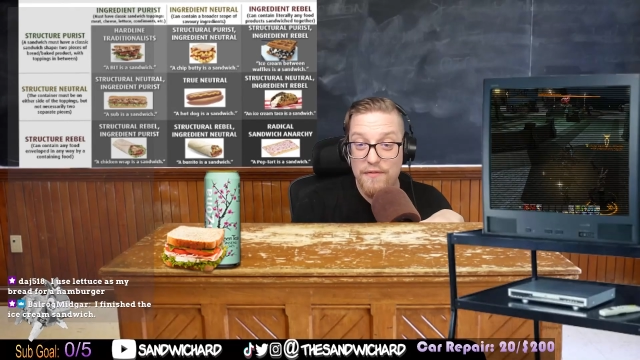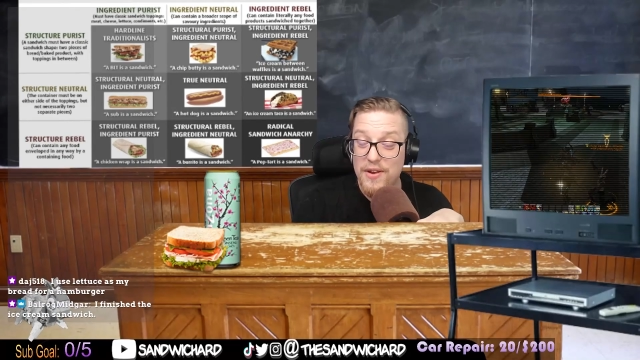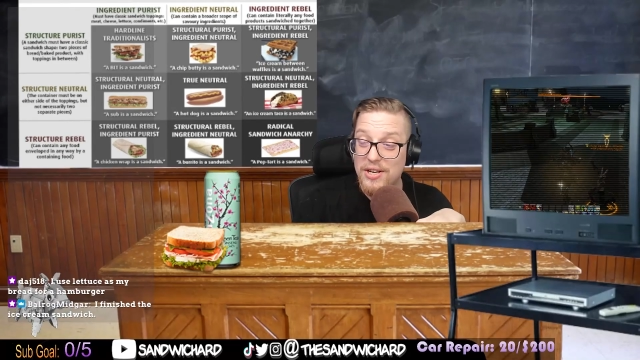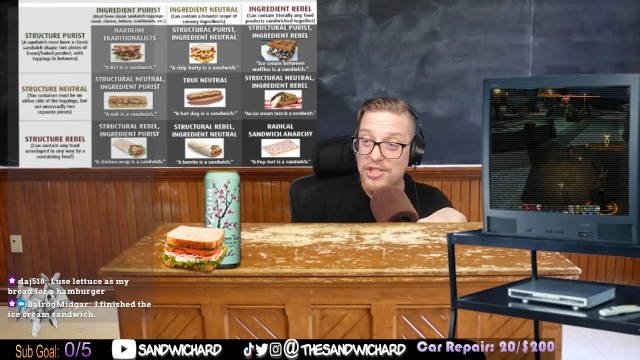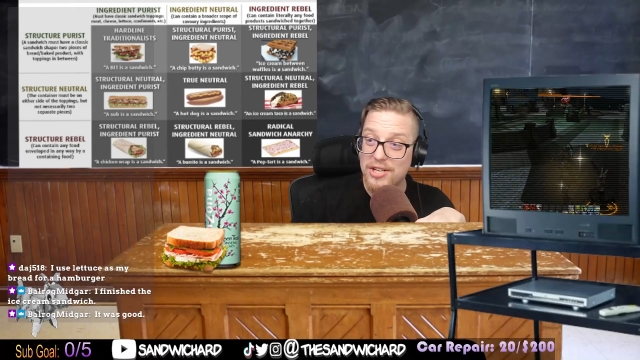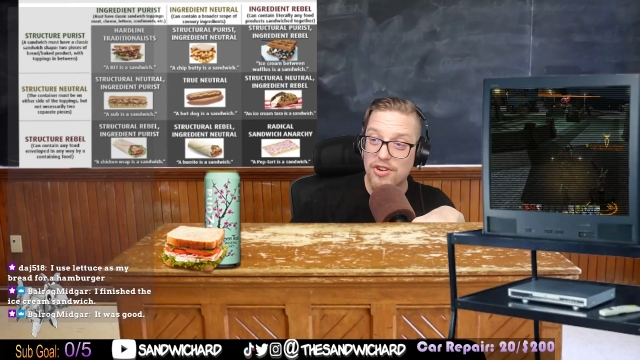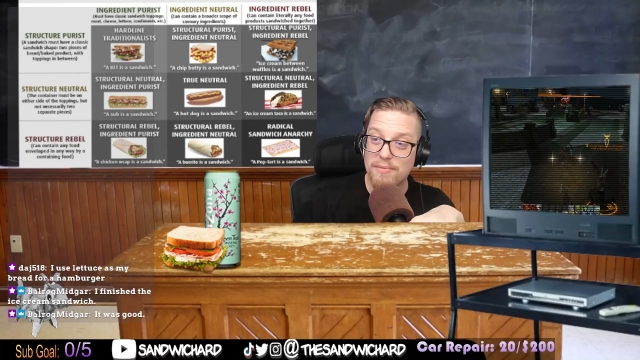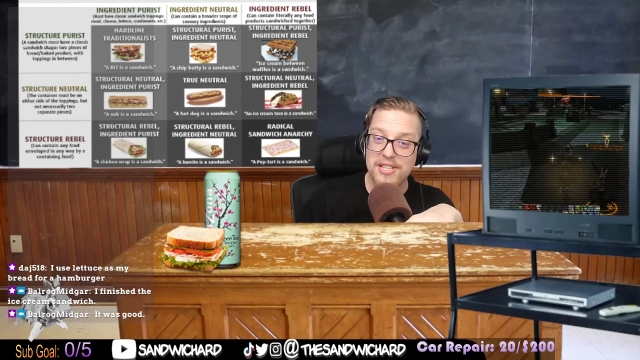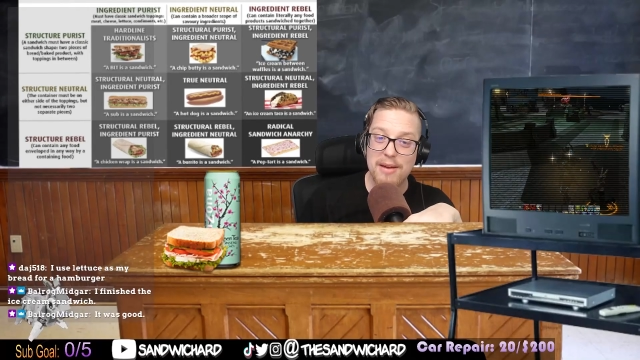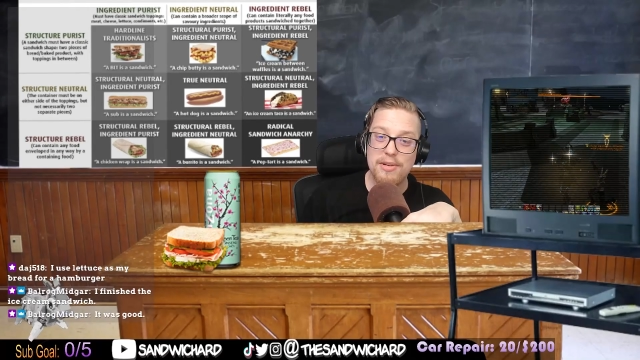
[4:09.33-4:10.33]
You finish the ice
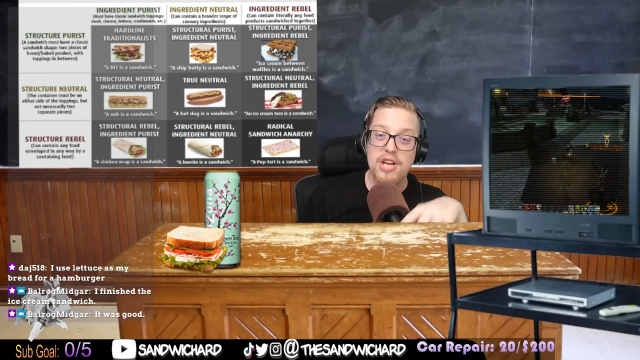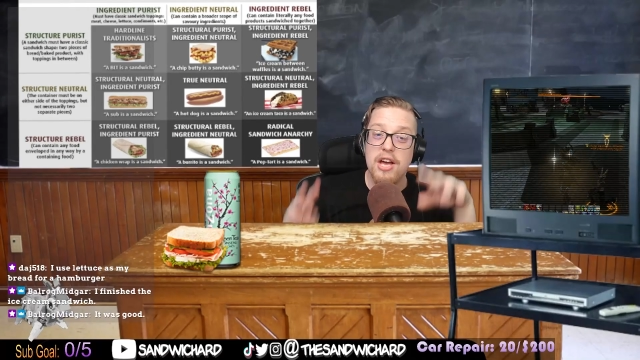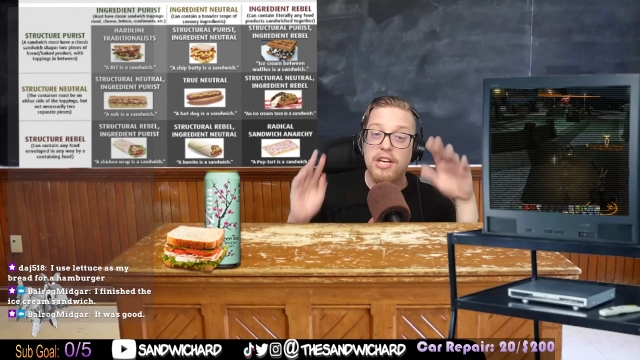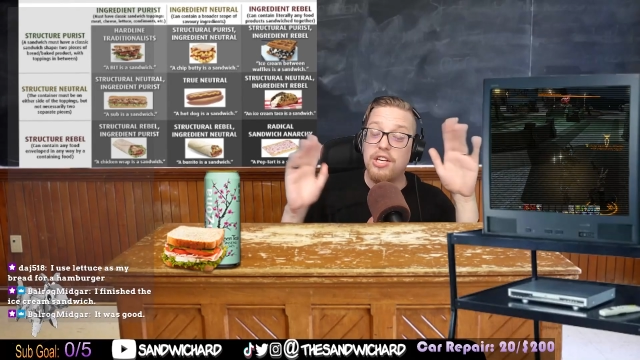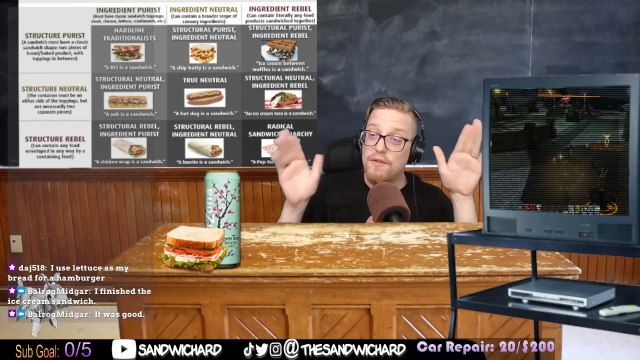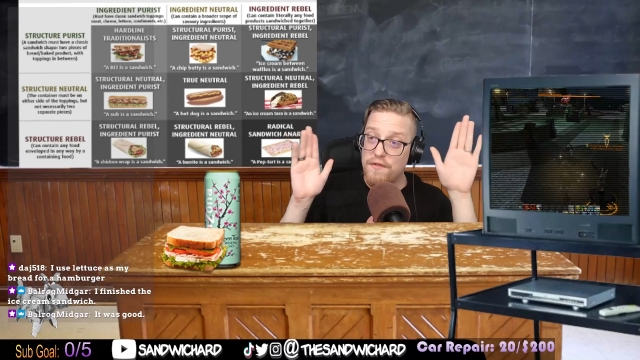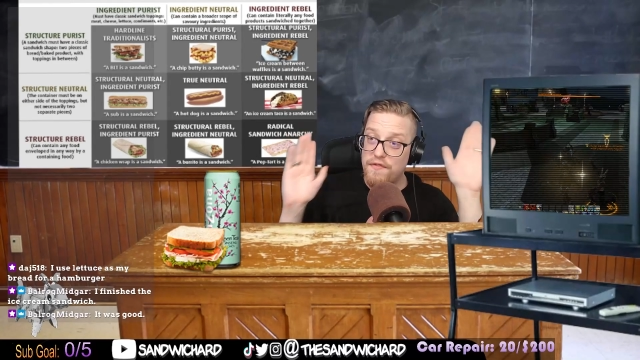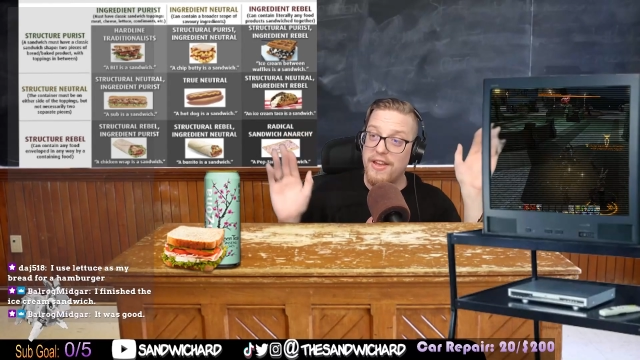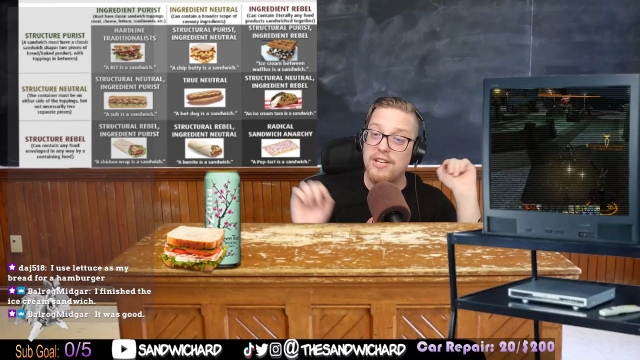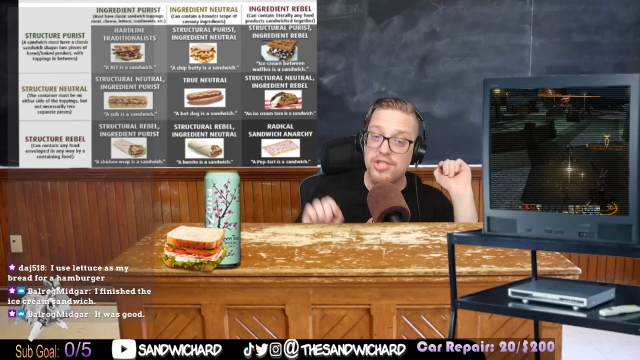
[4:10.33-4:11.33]
cream sandwich. You
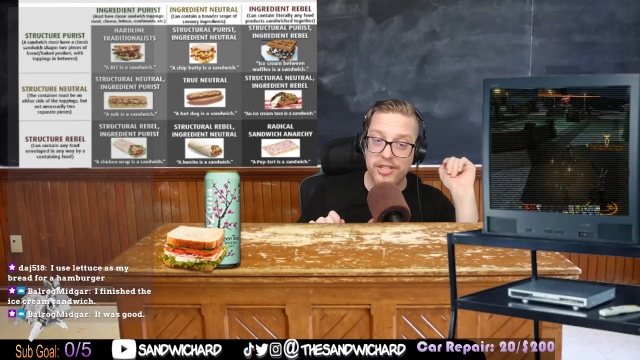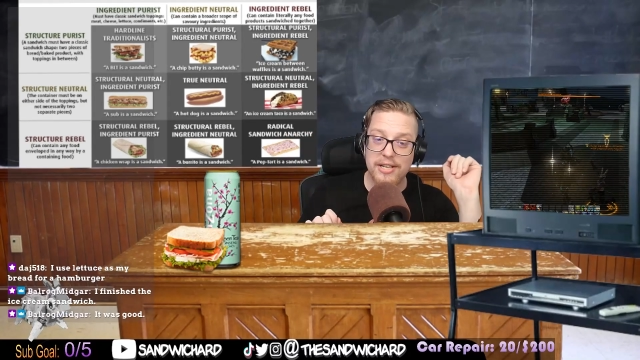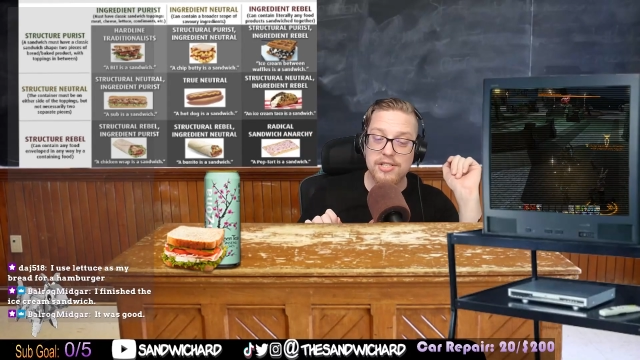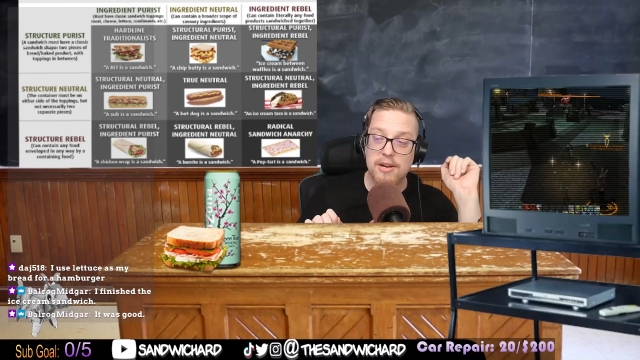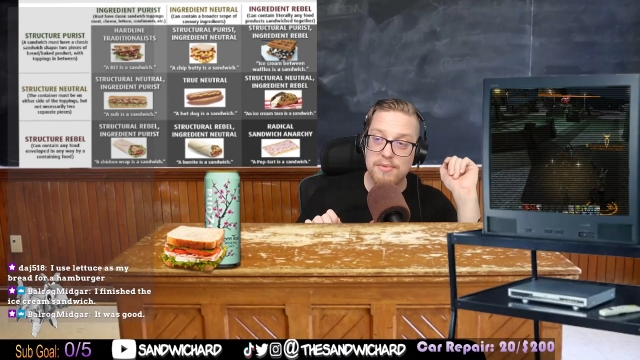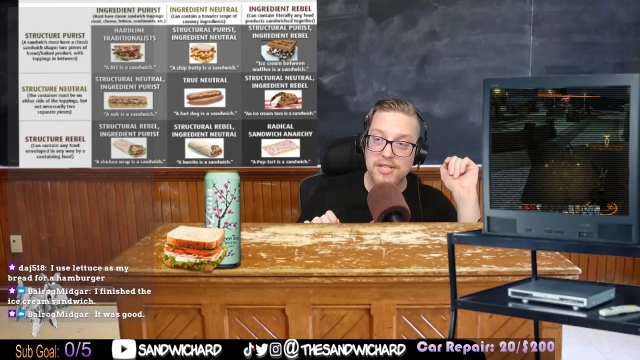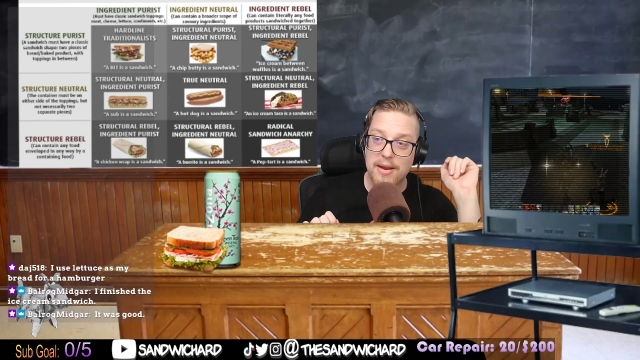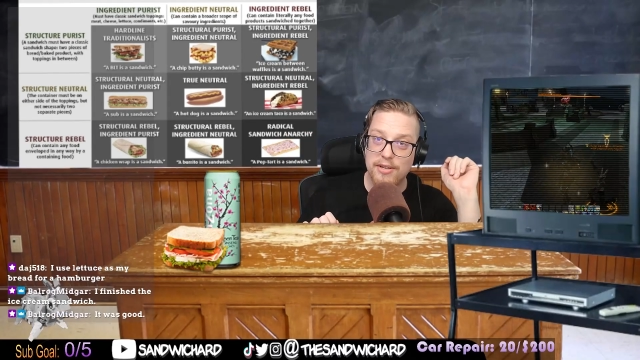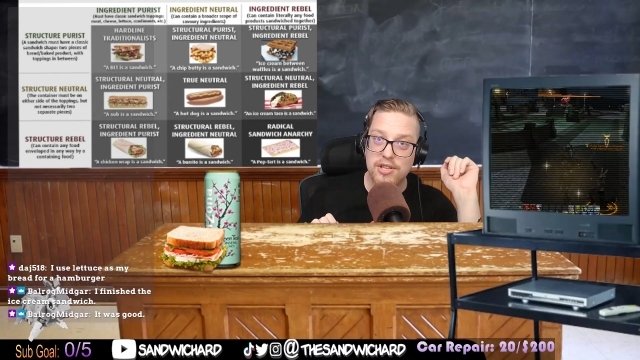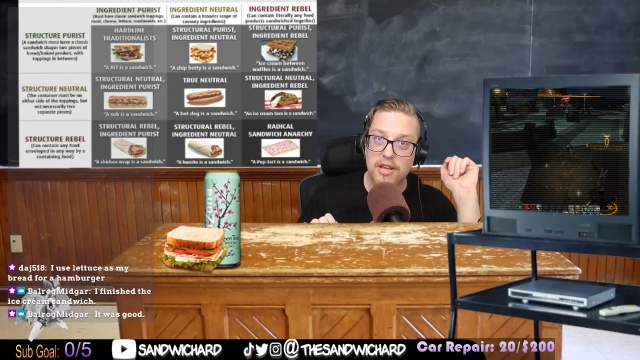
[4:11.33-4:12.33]
finish the ice cream
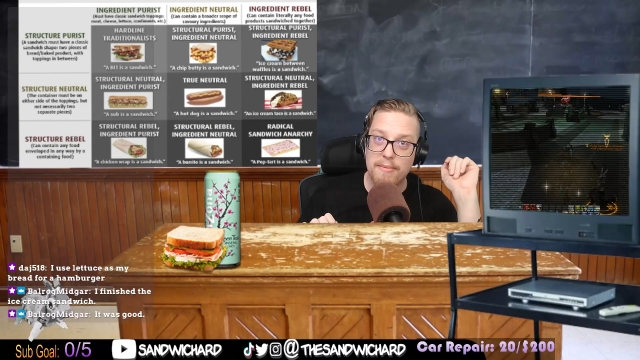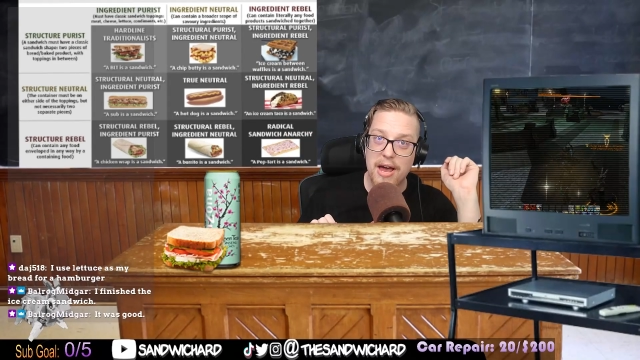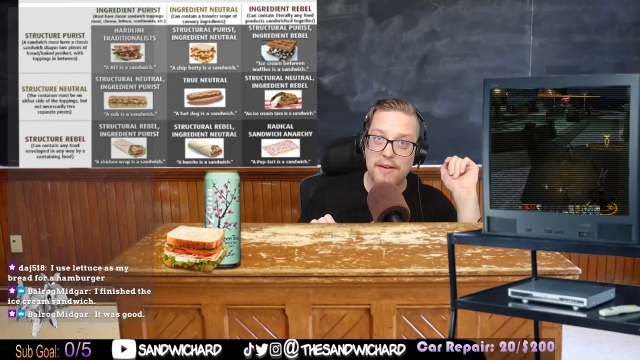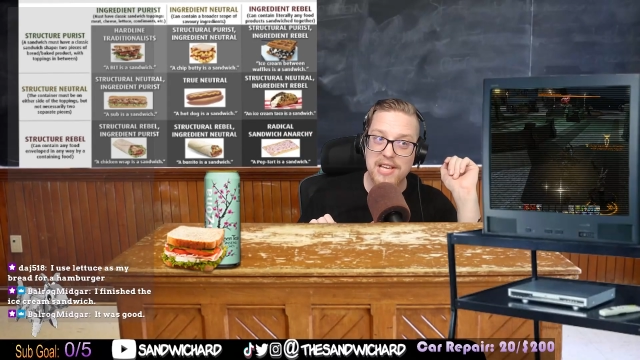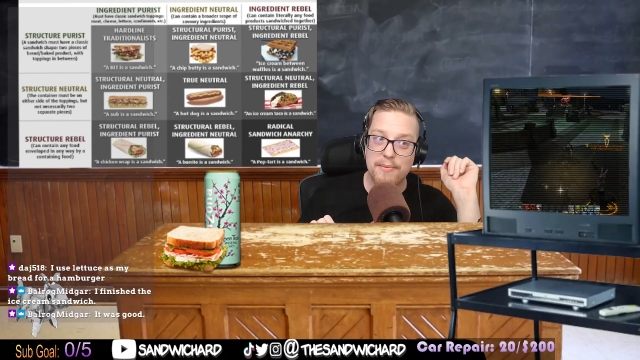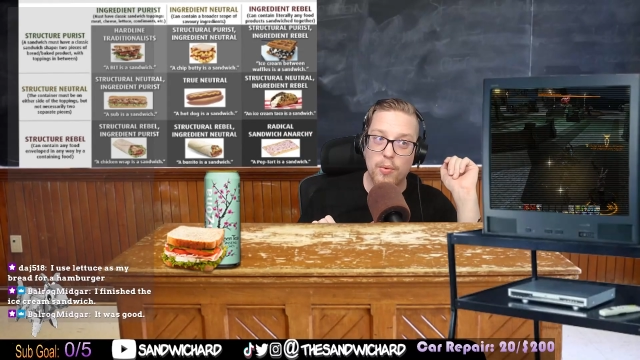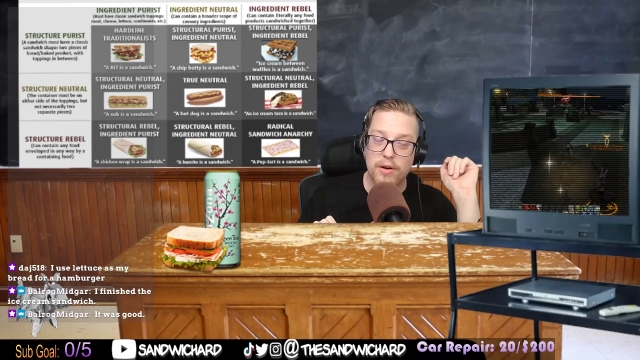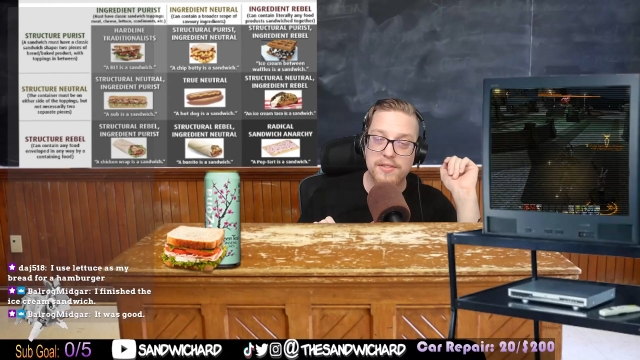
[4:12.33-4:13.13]
sandwich in the amount of time it